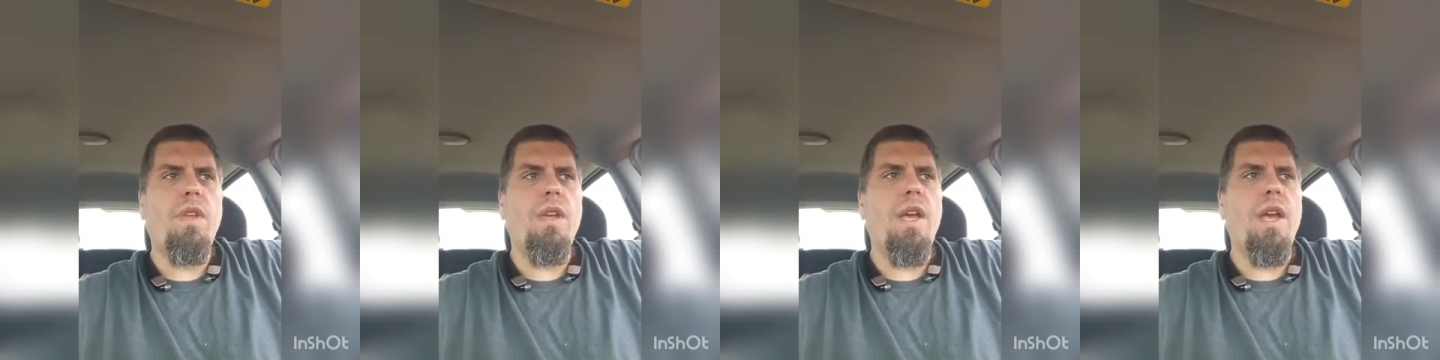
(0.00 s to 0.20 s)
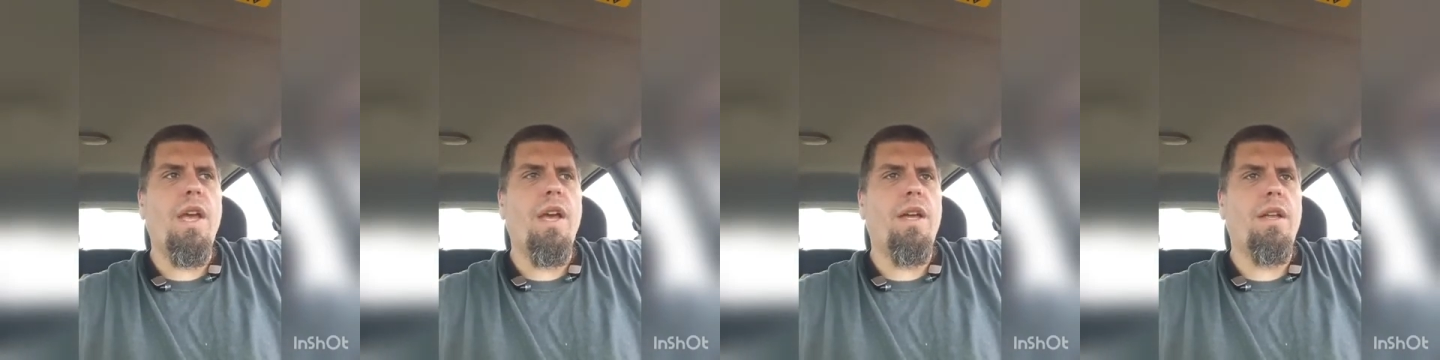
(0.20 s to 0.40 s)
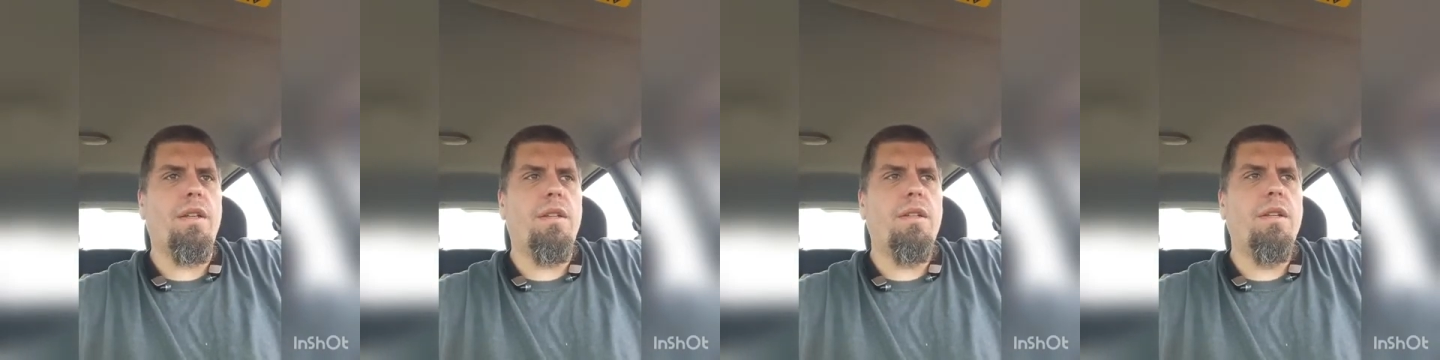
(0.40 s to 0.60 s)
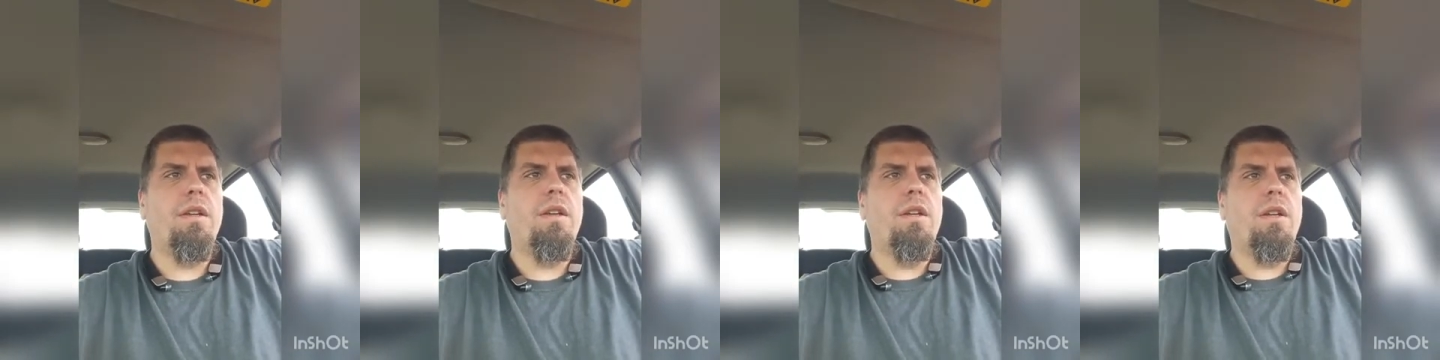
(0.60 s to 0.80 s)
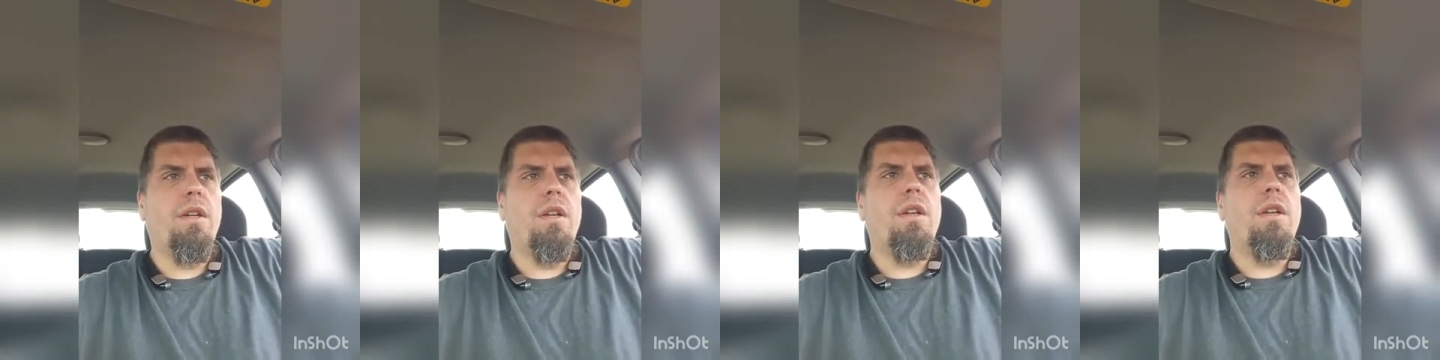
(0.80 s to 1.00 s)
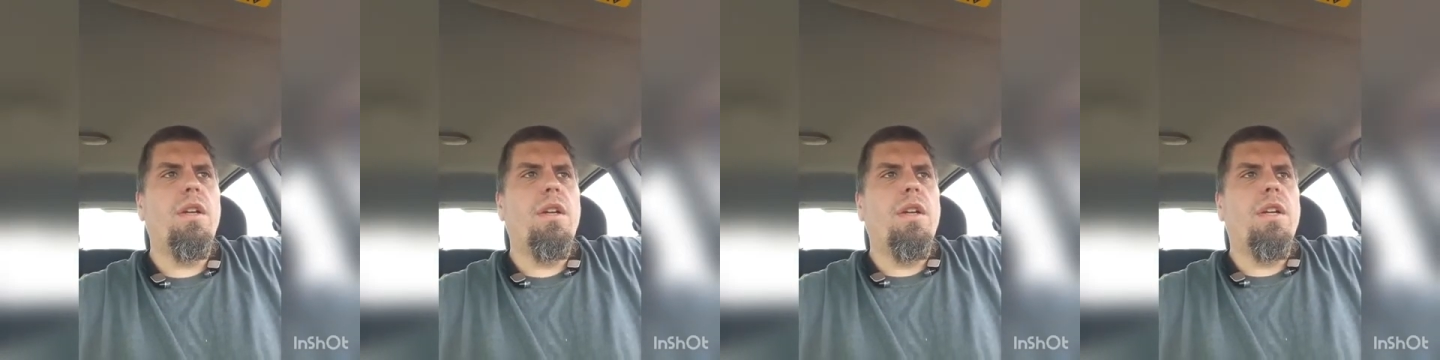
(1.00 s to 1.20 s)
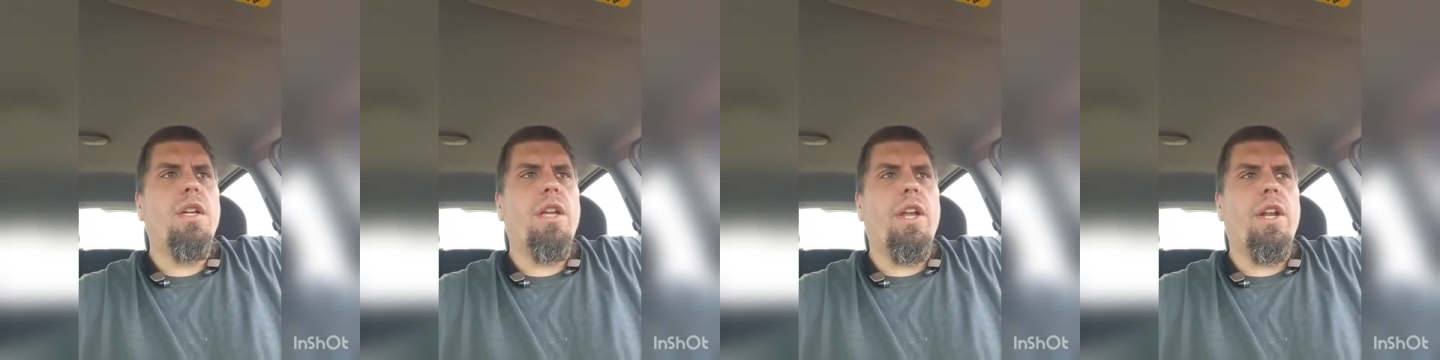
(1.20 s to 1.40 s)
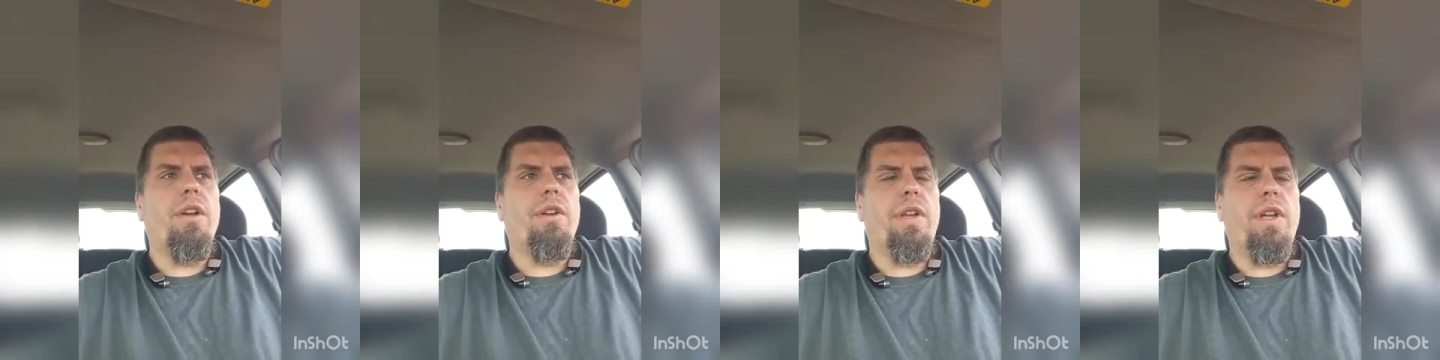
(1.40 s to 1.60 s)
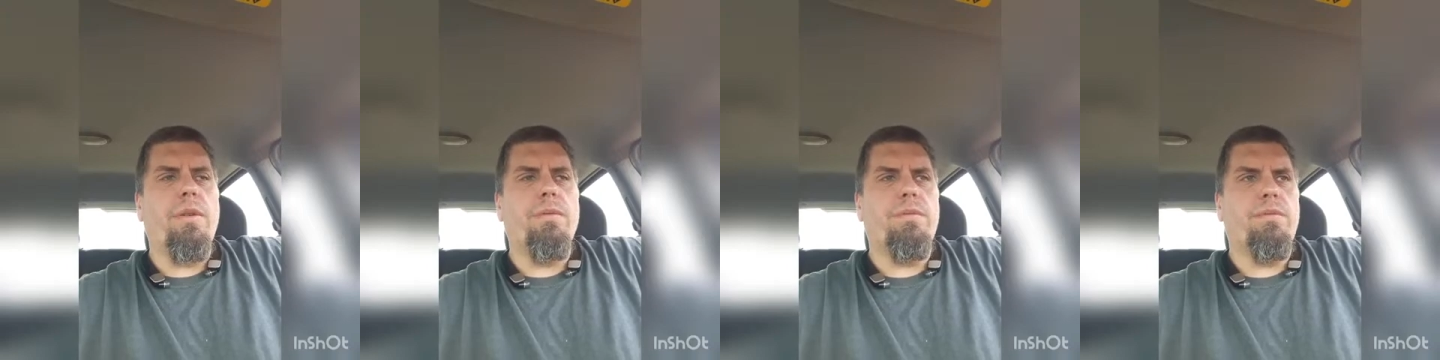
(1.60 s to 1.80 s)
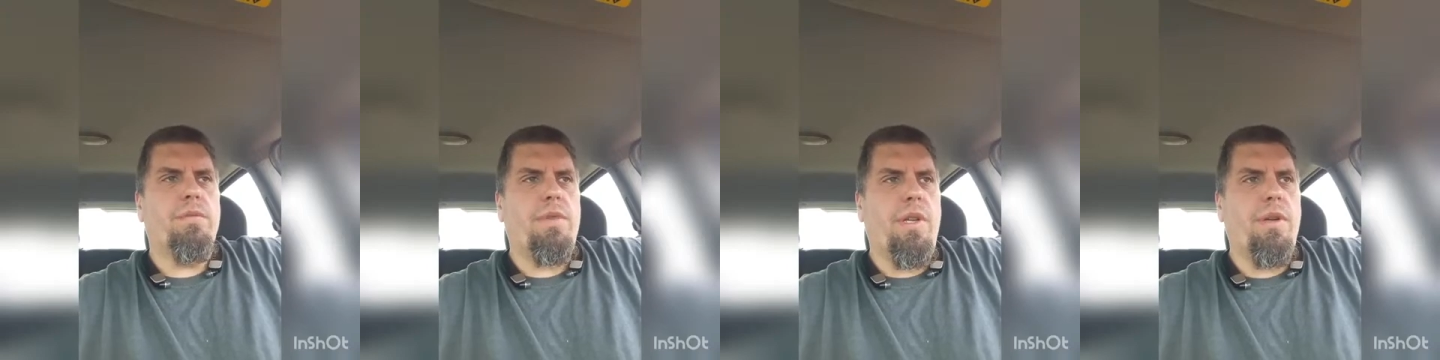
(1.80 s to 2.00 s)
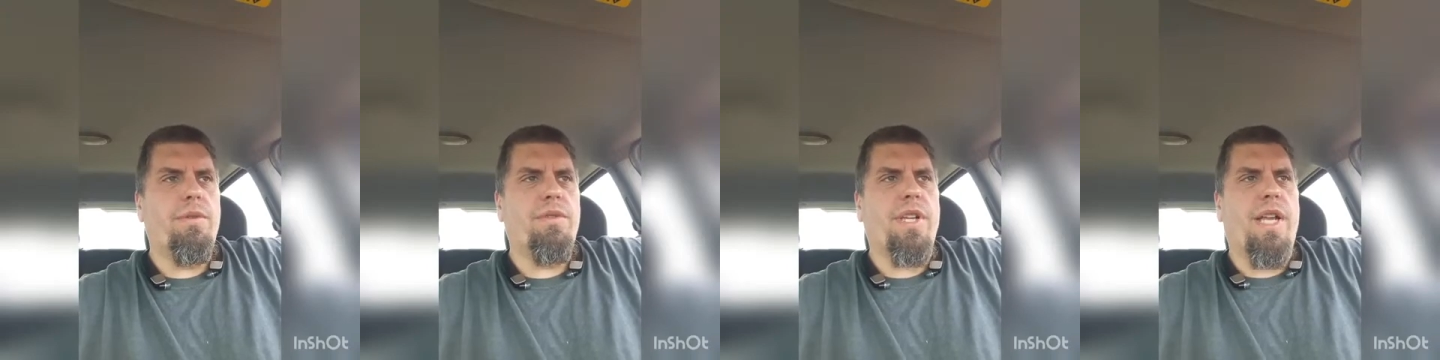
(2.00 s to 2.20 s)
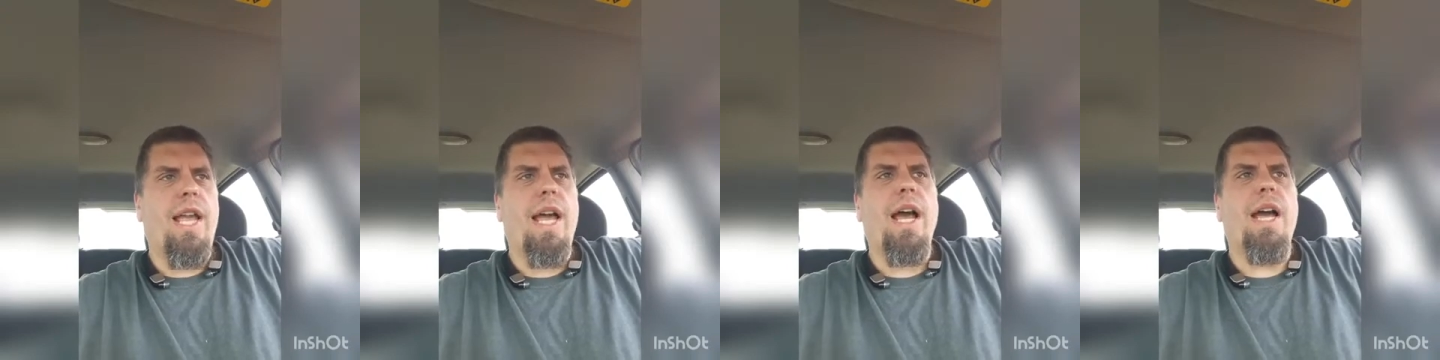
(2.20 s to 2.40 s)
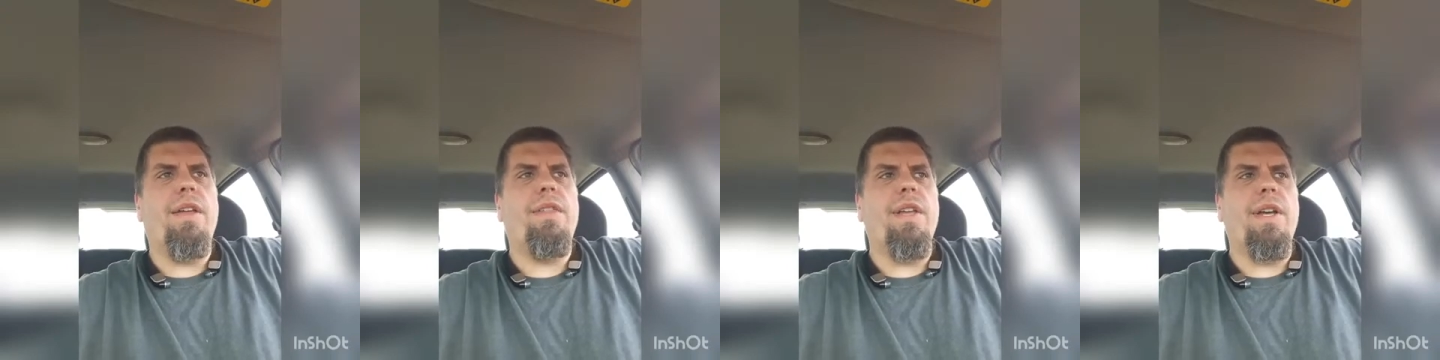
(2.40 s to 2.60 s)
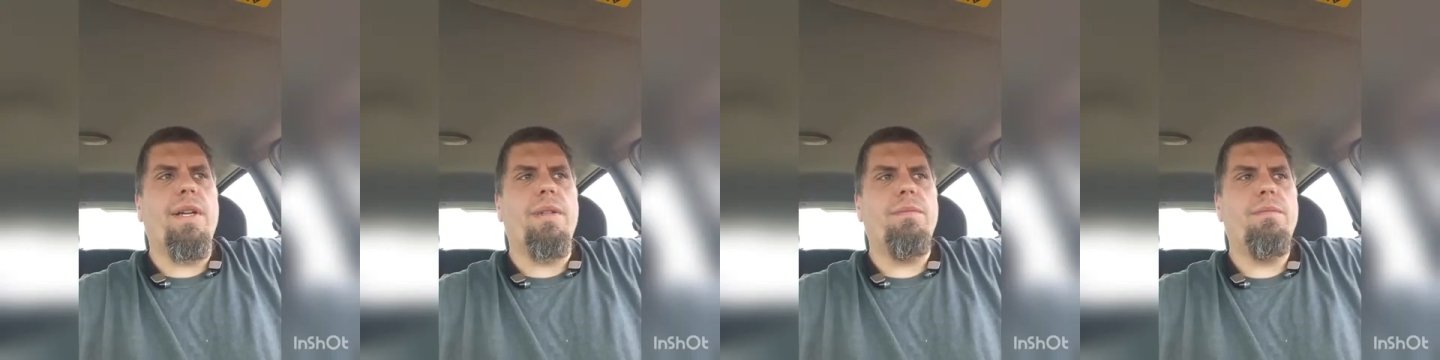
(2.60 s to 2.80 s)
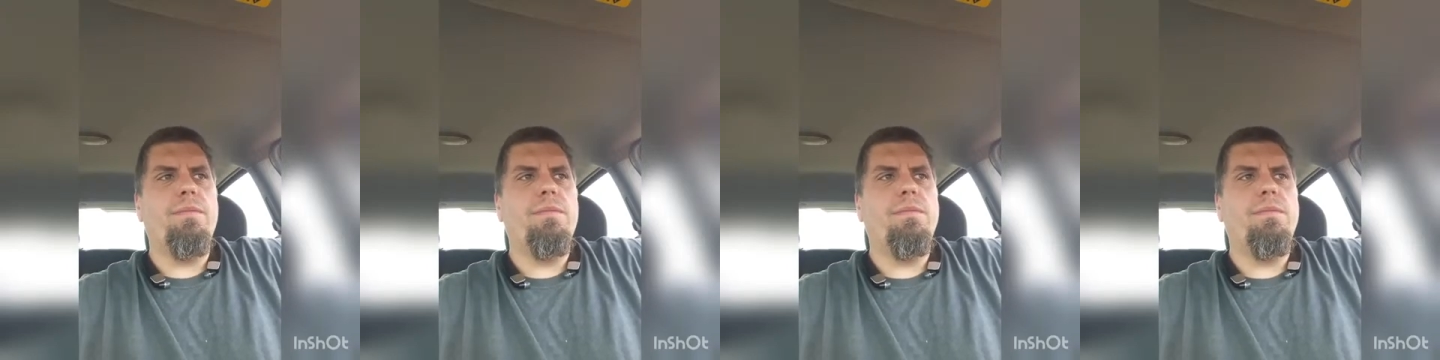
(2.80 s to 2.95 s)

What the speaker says: And he was a guy that